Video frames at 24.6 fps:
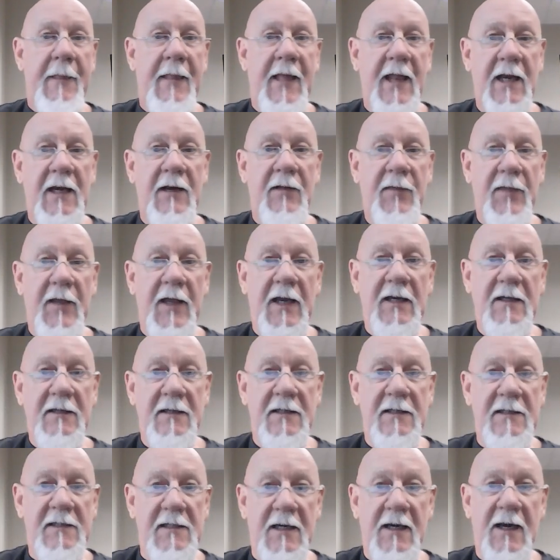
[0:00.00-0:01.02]
Anything
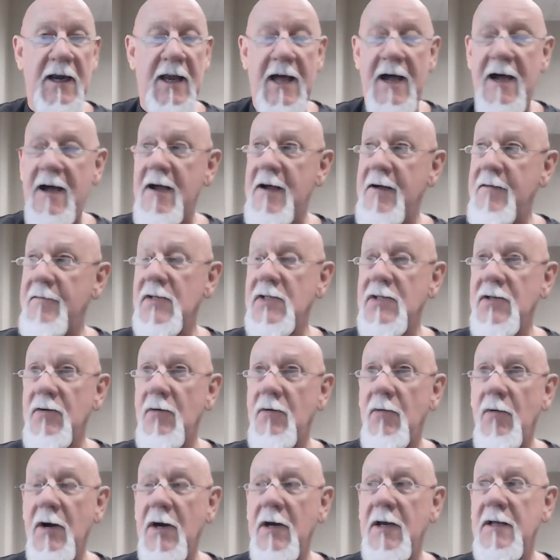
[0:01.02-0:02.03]
that's alive is an
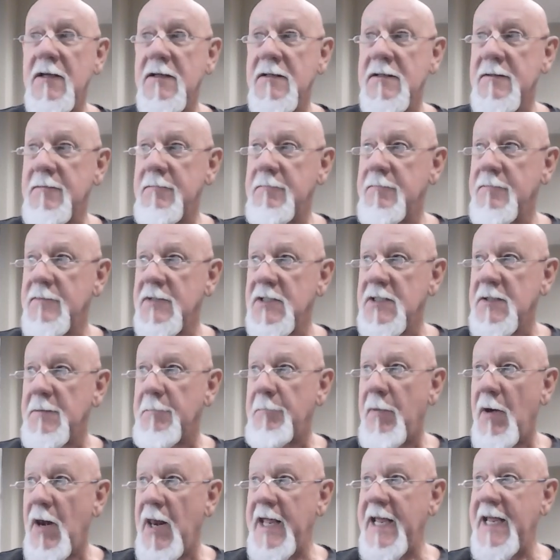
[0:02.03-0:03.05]
organism. Is a
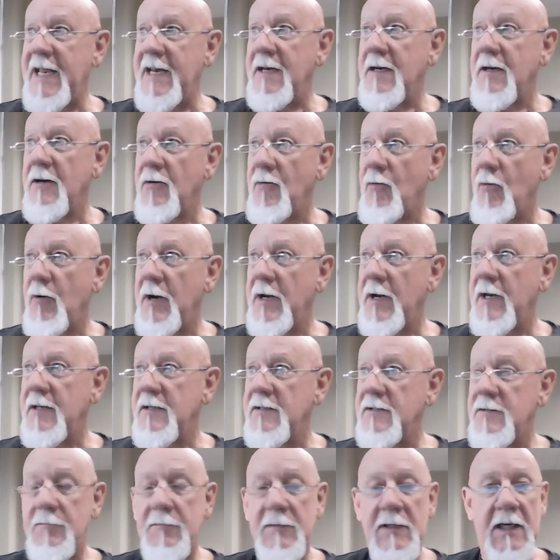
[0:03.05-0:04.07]
plant an
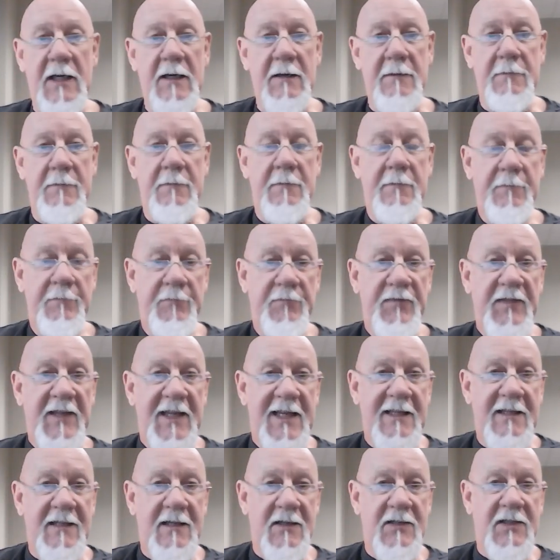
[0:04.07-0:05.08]
organism? Yep.
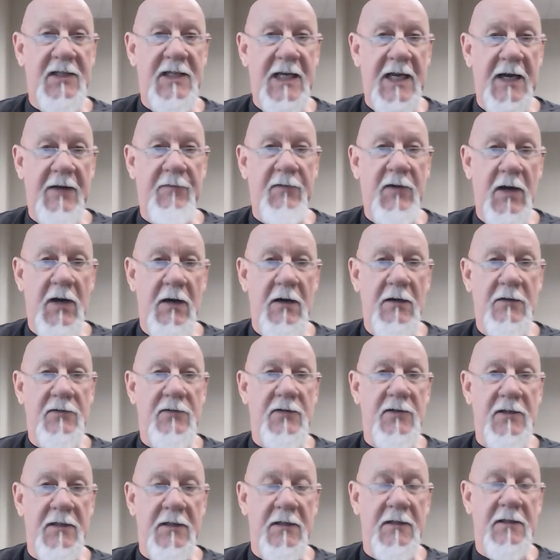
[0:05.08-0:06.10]
Does it have
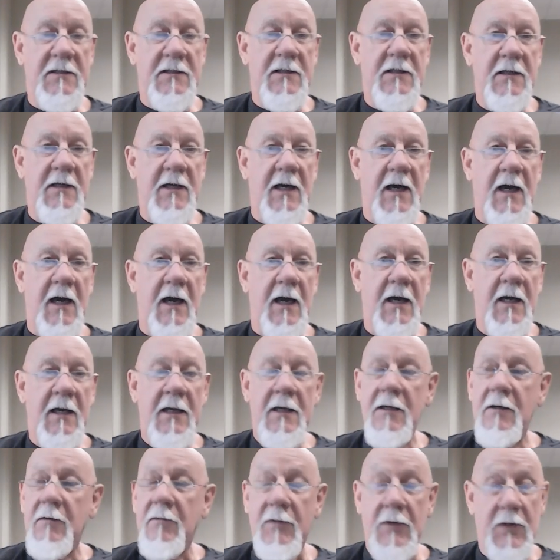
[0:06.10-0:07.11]
consciousness?
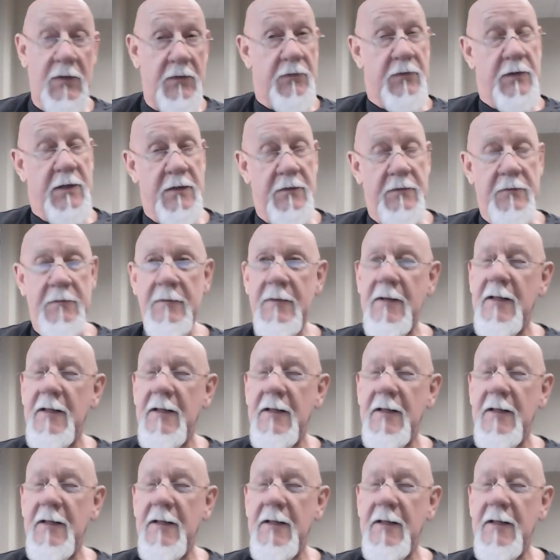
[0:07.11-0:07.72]
Don't know.